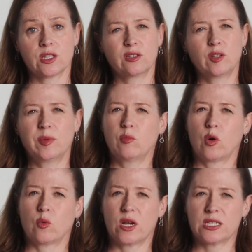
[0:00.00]
a little bit
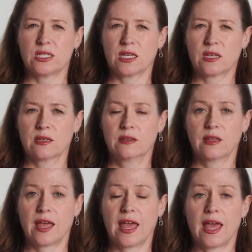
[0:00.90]
more rustic,
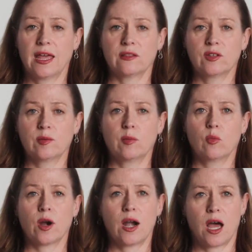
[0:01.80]
and a little bit
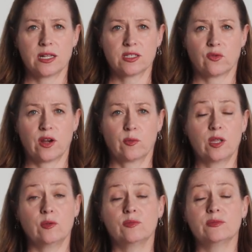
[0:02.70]
more knots and
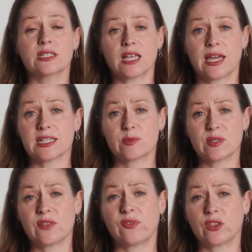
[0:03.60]
we design it
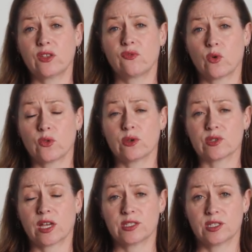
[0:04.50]
specifically for
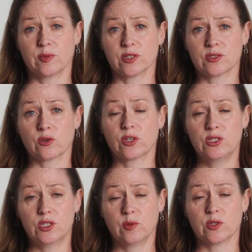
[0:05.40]
those customers or
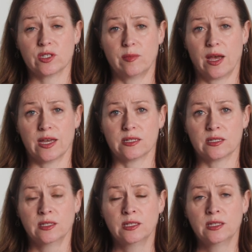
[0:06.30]
consumers in mind.
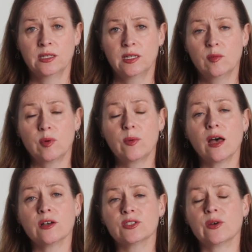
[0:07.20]
But we
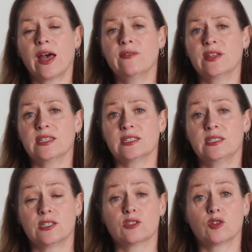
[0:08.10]
also have it as a
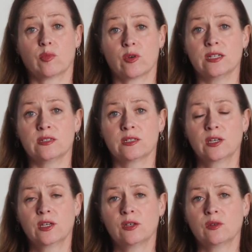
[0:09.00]
digital print,
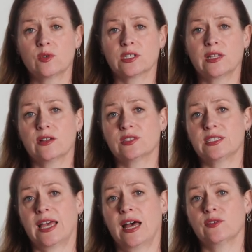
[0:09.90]
which allows it
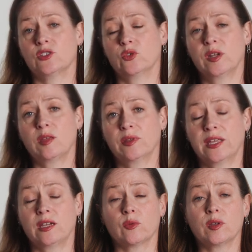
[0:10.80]
to have a 20
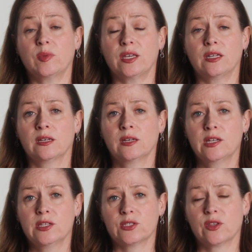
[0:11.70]
plank repeat.
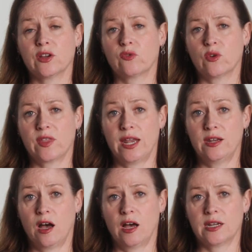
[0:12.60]
So therefore that
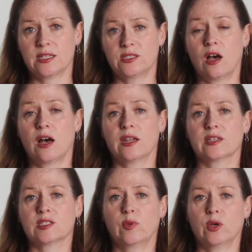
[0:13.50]
knot is not
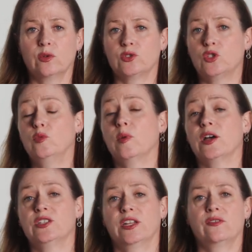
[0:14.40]
exposed too
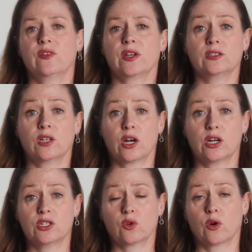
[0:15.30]
much in a very
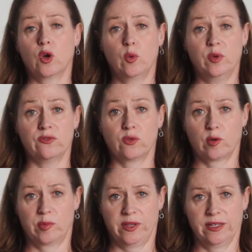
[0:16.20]
large or open
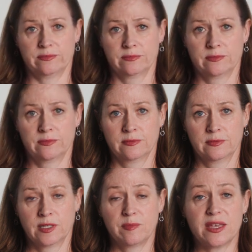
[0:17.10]
floor plan.
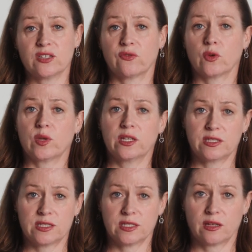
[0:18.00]
Makes it for
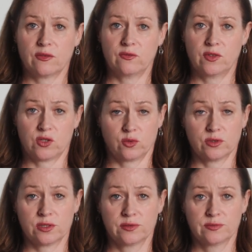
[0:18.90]
realistic
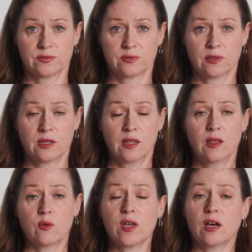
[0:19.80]
visuals.
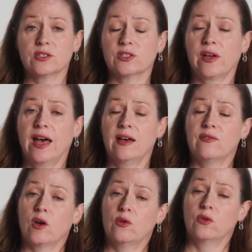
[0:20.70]
We also have Oak